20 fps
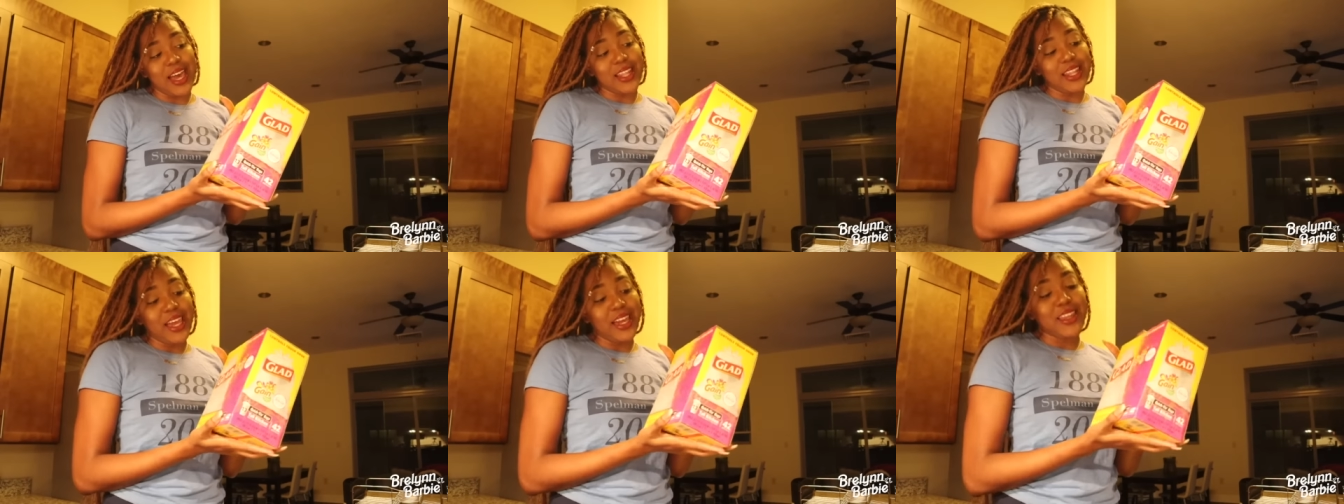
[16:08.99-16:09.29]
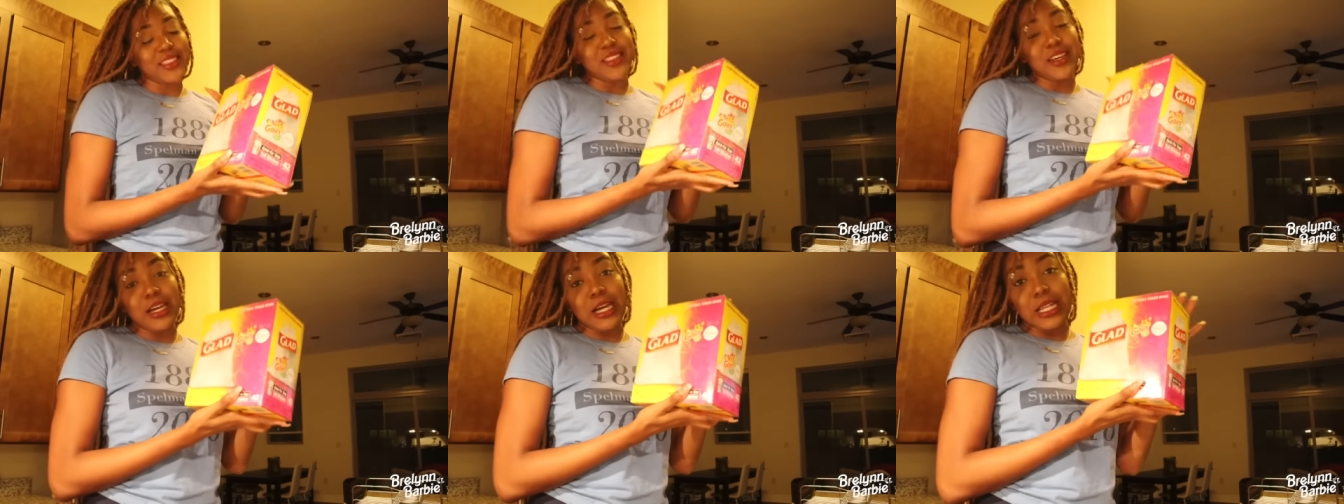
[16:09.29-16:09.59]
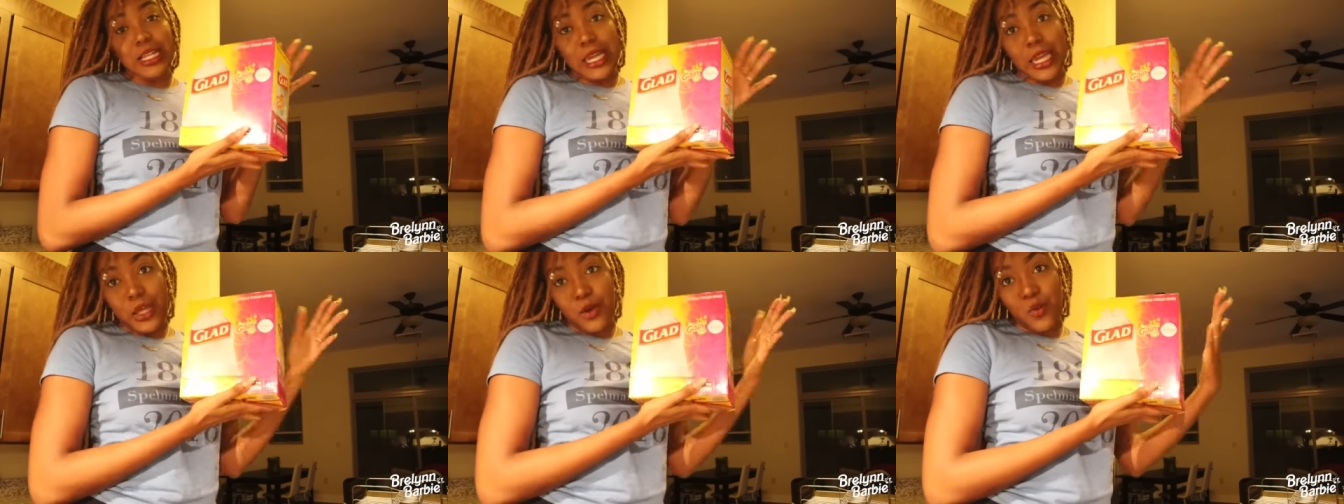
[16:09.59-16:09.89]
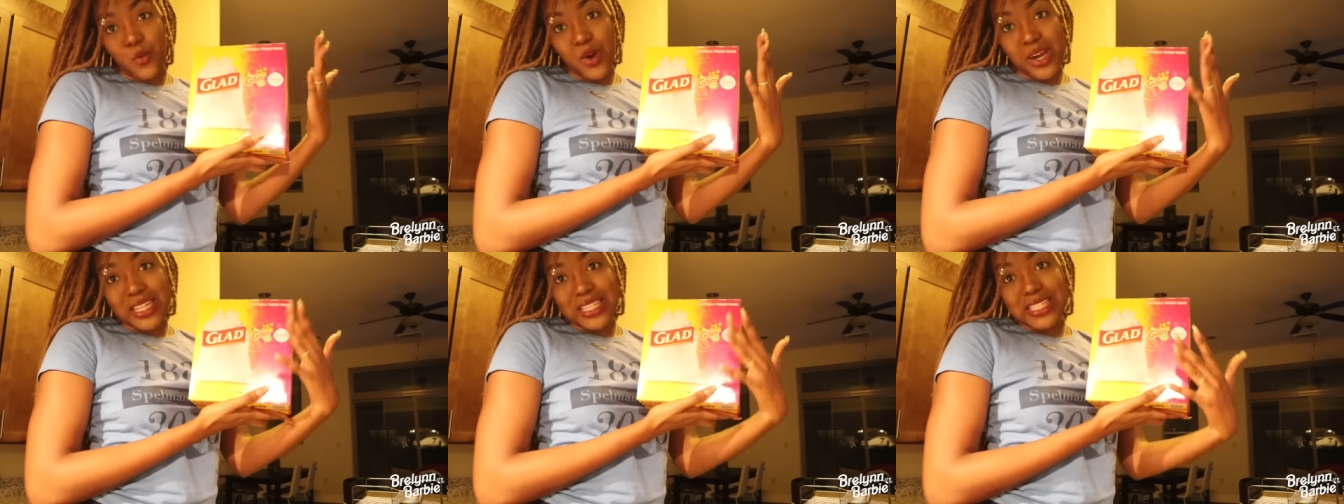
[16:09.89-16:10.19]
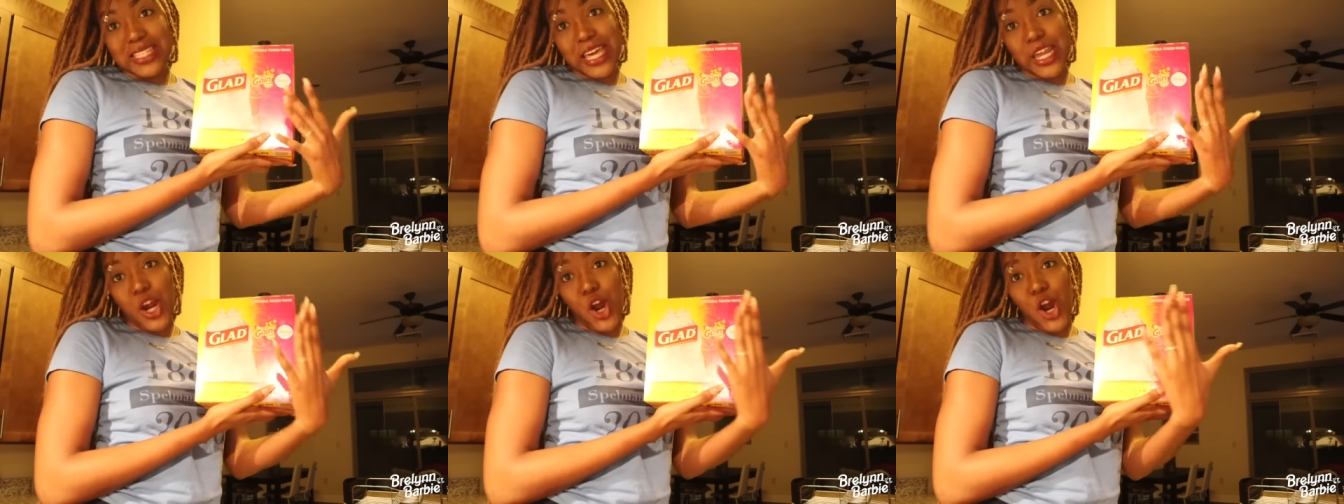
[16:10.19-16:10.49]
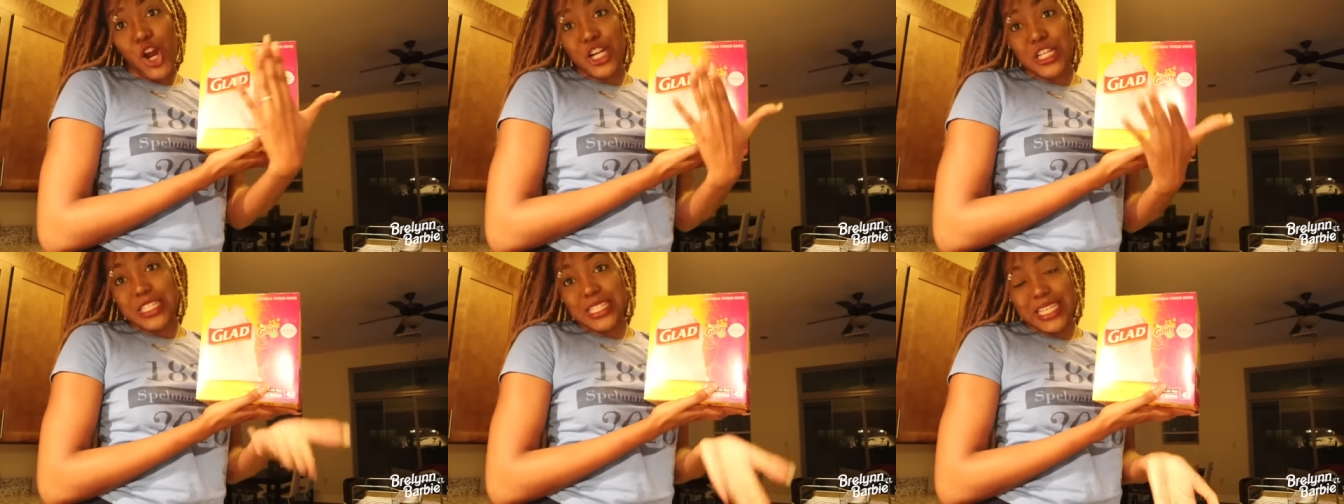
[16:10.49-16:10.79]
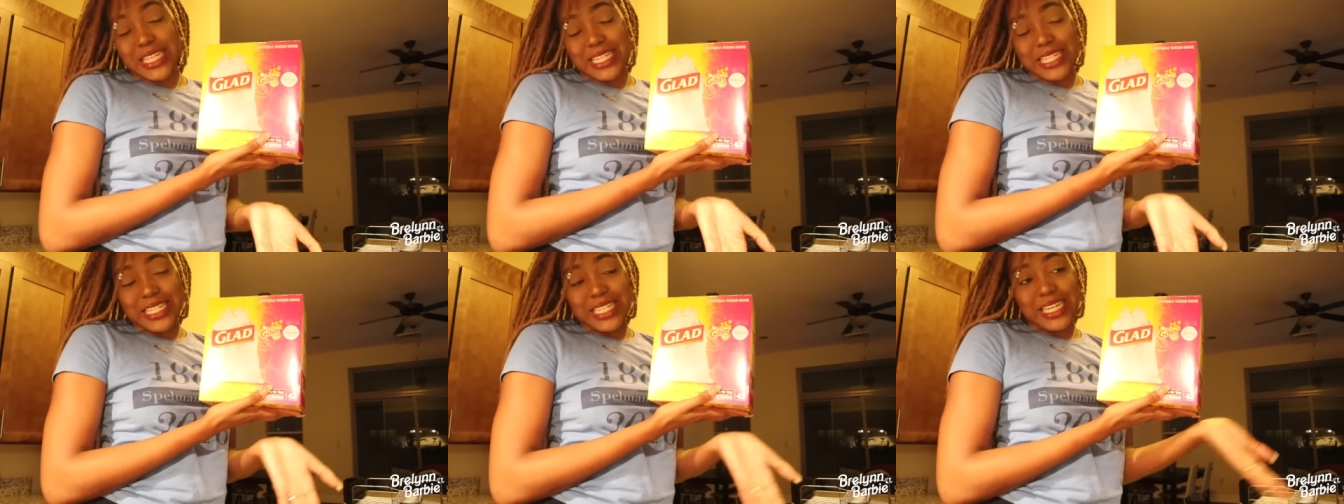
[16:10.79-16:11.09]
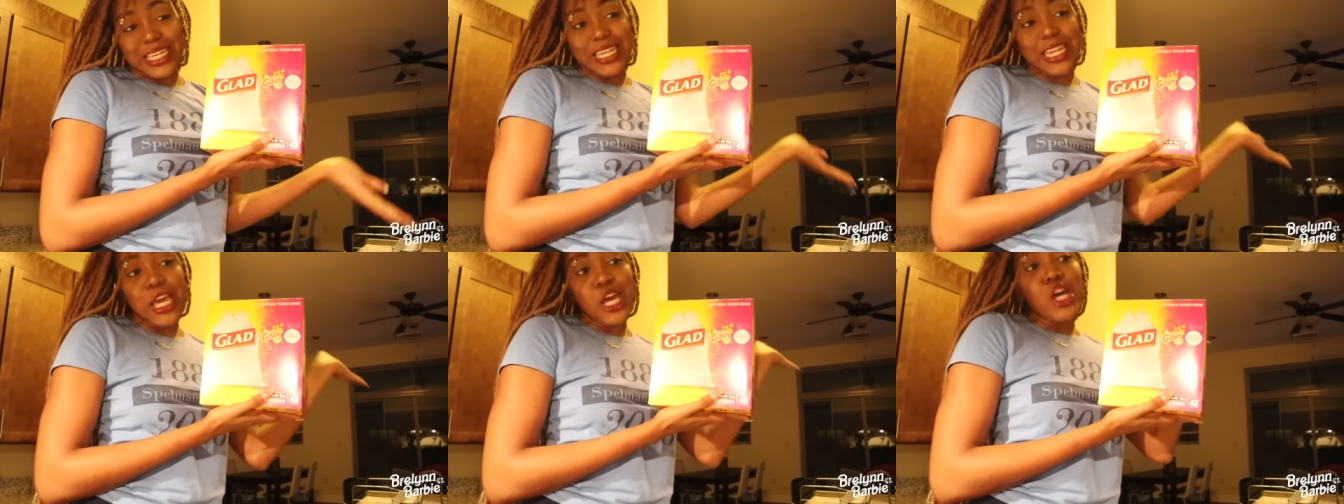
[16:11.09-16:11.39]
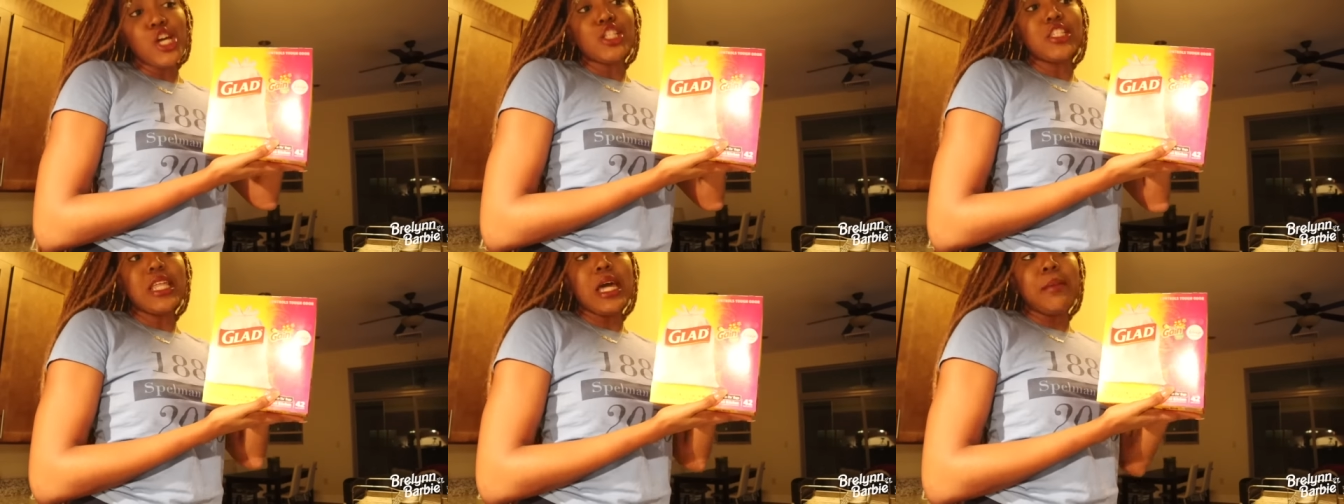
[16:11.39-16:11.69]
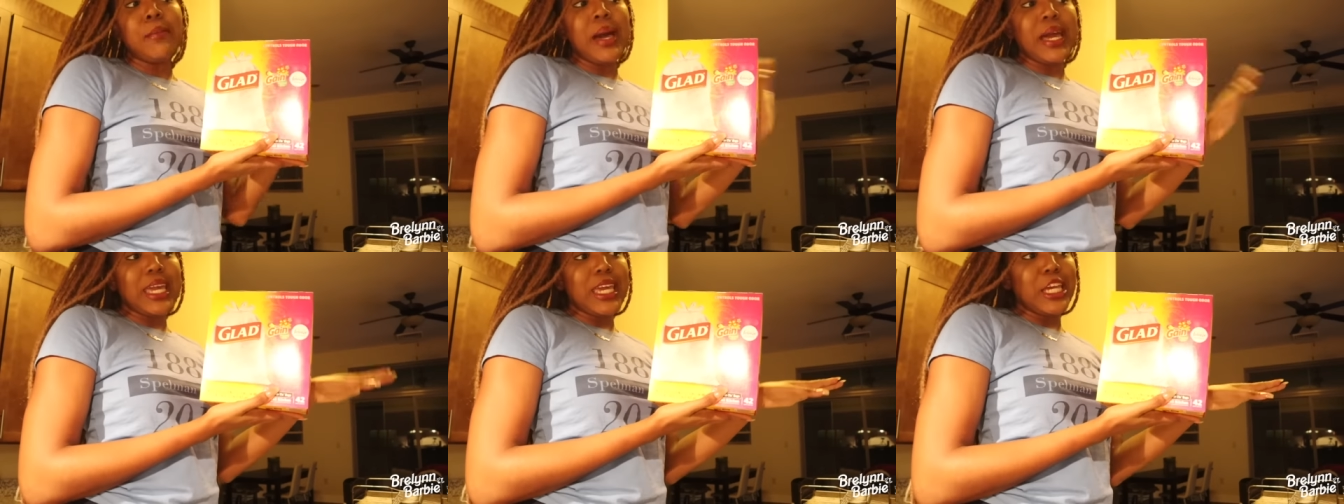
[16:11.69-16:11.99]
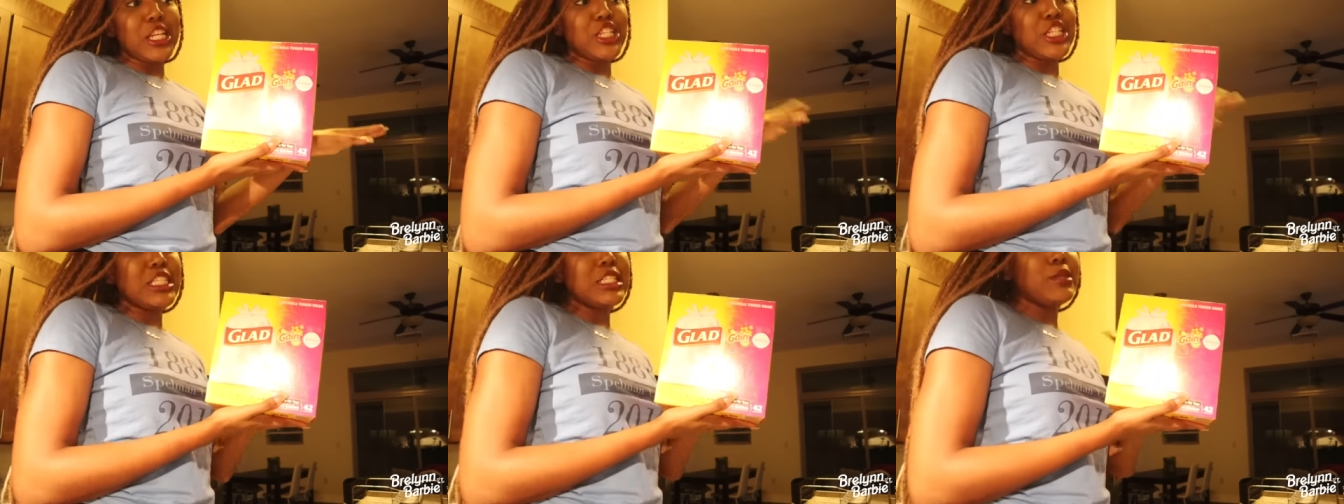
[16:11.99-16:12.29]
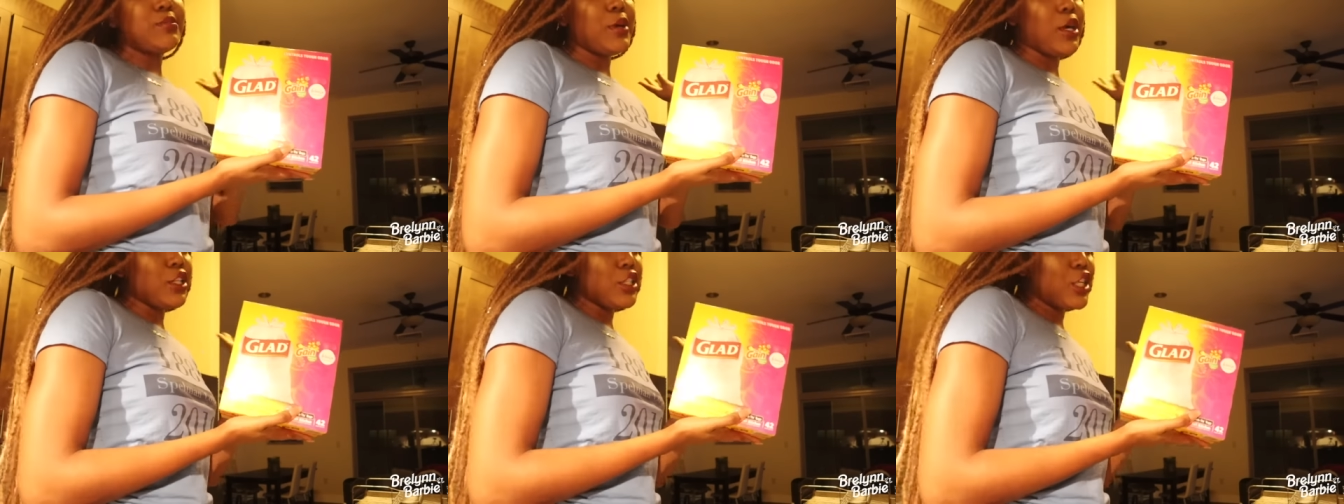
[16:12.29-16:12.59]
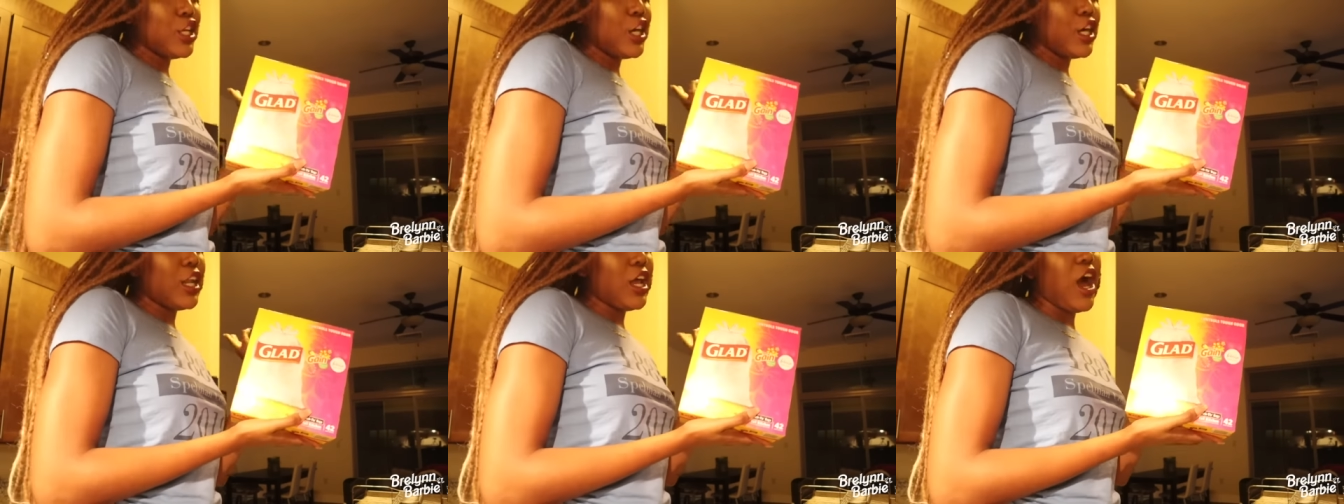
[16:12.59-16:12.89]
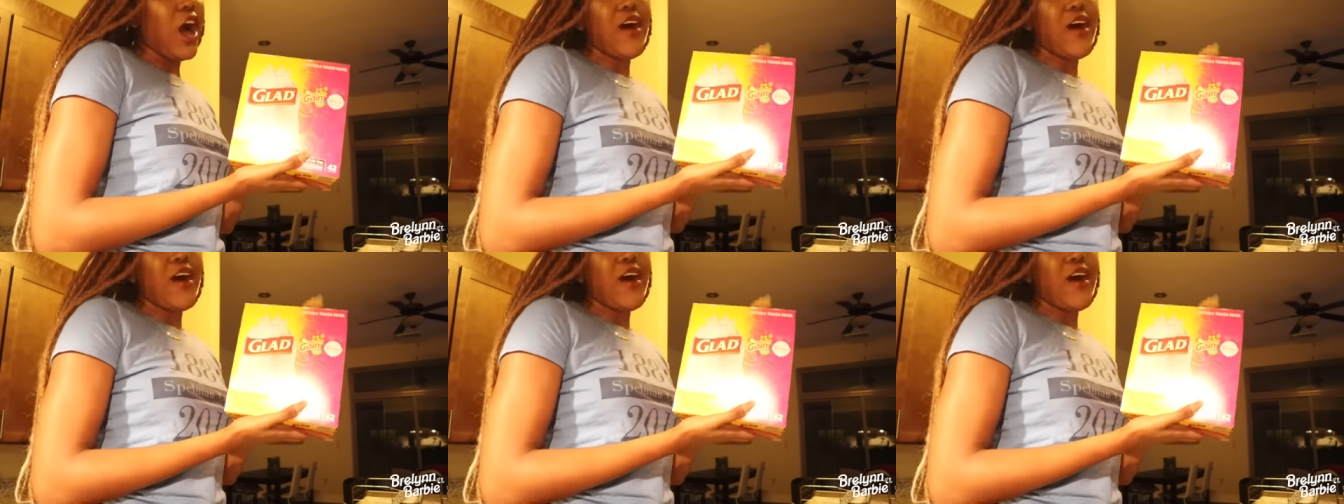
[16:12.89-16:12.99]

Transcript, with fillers: I like the Glade ones that are scented so that my kitchen smells good.